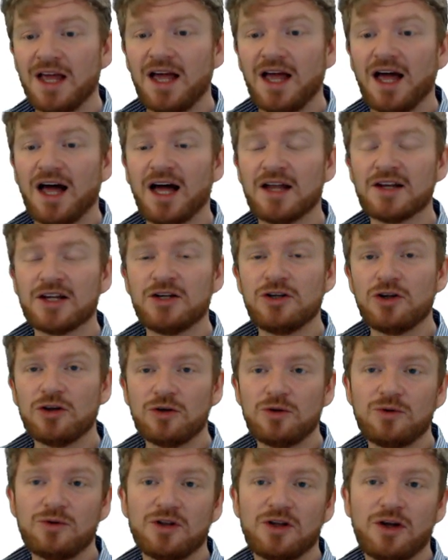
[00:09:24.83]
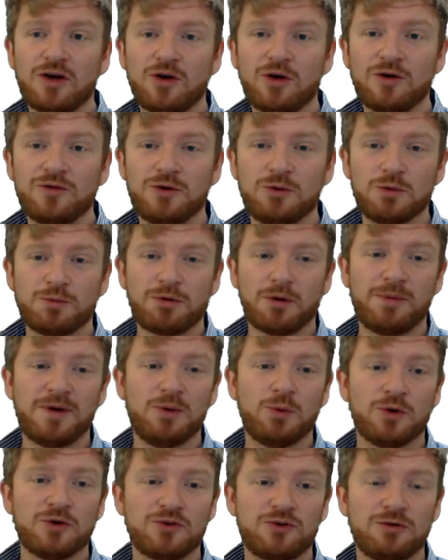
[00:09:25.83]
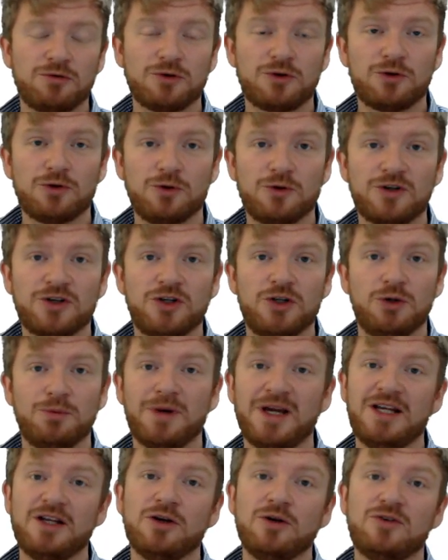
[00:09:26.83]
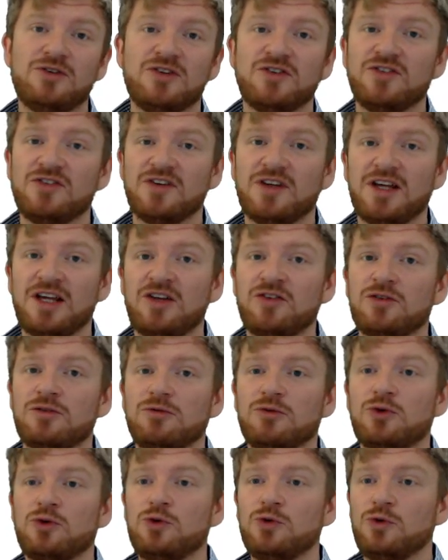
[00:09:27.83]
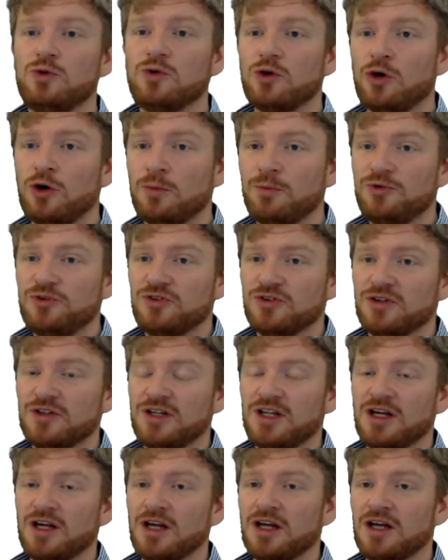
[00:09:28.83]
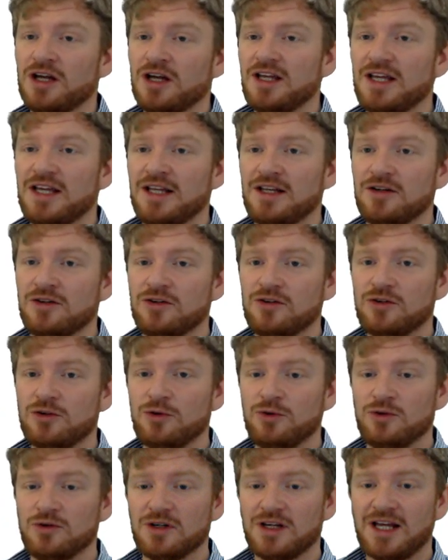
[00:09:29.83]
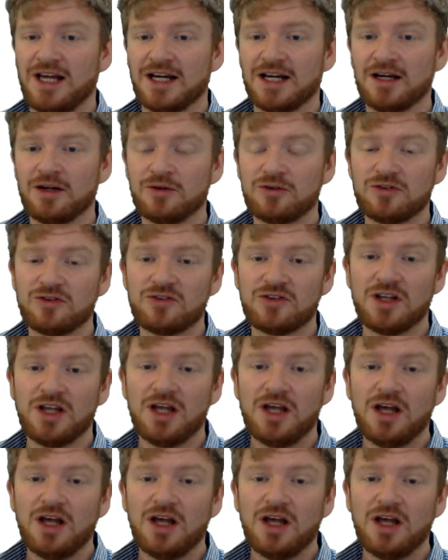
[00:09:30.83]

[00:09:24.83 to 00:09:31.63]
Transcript: And I know that a lot of you will probably want to record, and you may notice there is a record option in Google Hangouts.